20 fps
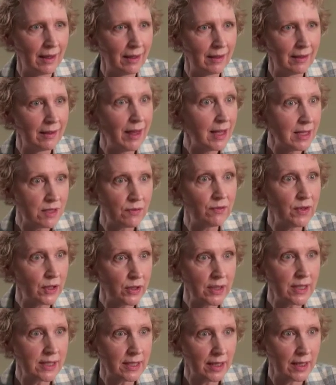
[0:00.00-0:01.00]
that's
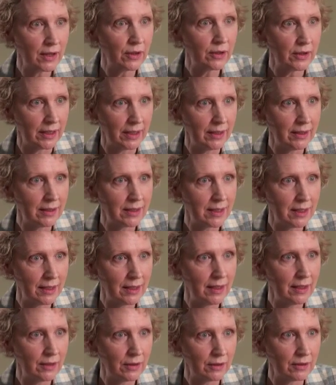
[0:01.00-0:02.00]
very scary to
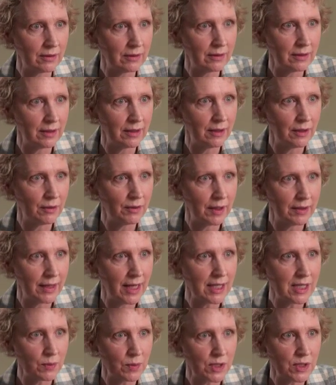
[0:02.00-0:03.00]
hear, you know,
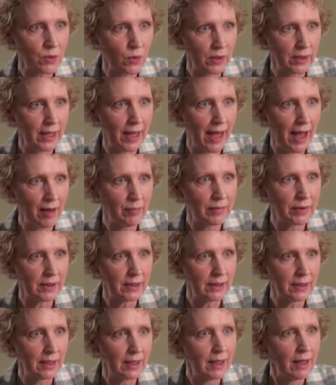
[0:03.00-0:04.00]
that's what's going to
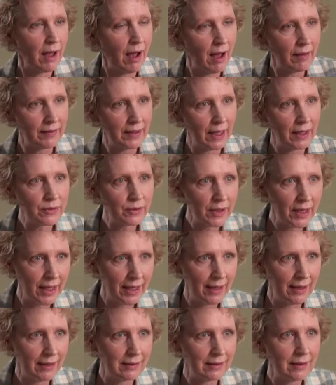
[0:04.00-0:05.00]
happen. On the other
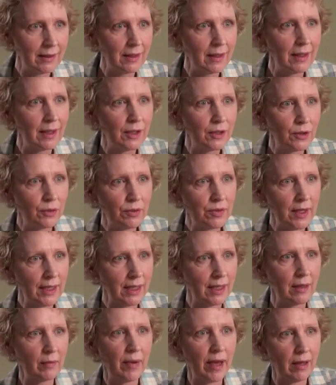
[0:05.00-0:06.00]
hand, you're
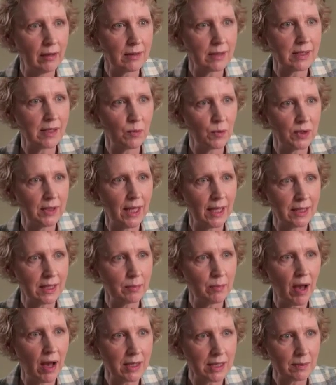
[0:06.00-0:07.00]
thinking about someone that's
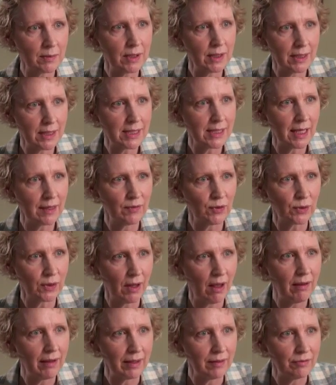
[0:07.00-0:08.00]
possibly going to save your
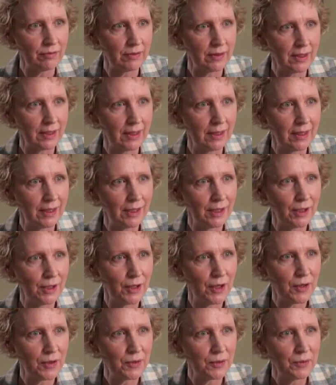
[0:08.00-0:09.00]
life, you
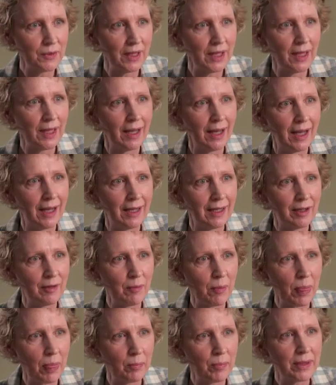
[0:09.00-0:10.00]
know,
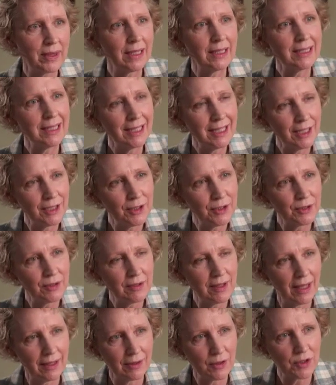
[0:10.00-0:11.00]
but then to hear
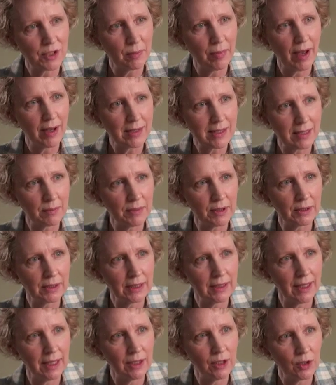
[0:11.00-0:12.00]
that there's a
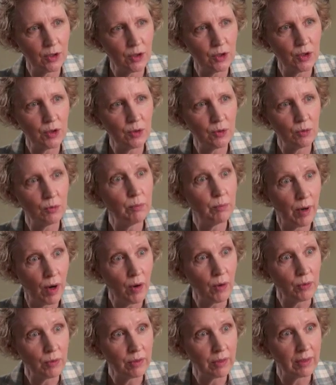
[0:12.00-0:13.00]
possibility that you could do
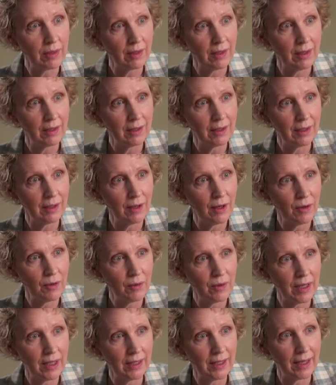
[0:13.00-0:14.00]
both, you know,
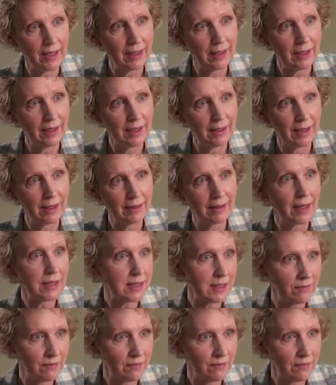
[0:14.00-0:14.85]
in a less